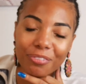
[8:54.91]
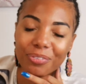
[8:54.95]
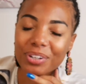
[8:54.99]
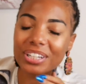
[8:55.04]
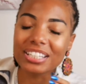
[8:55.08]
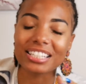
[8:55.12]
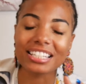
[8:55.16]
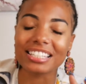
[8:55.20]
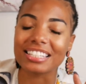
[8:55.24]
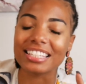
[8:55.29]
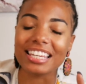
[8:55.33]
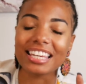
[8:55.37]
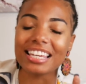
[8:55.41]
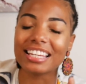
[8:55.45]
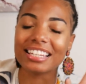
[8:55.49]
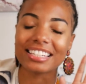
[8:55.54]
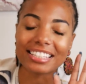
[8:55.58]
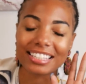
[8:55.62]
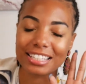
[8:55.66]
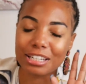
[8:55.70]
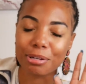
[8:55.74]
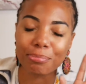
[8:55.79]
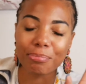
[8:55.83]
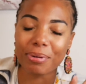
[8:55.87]
We just getting
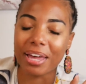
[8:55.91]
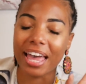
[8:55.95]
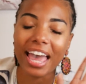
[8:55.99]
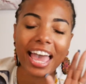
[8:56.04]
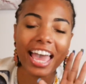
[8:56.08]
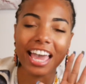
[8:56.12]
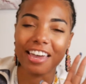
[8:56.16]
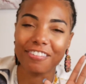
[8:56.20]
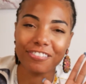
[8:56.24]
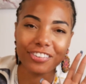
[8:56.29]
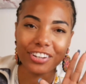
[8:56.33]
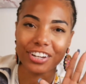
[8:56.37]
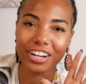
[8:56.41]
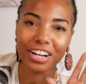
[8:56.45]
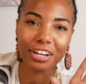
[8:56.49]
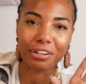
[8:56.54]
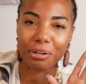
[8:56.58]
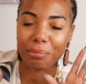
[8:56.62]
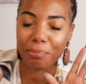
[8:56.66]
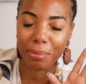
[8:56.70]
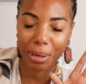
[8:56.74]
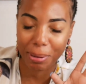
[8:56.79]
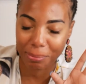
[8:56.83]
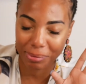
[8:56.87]
to the behavior of
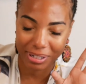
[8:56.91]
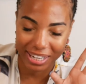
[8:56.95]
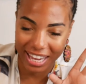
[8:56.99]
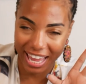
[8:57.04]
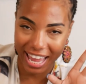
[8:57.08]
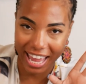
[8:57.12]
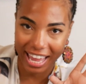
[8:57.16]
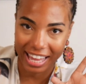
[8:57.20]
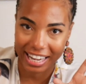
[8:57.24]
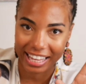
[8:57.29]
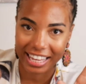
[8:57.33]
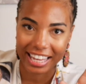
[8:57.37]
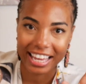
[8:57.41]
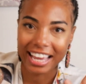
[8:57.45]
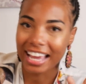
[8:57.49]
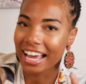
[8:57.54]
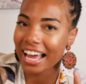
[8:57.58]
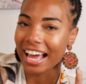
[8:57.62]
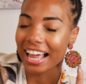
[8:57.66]
the baby daddy.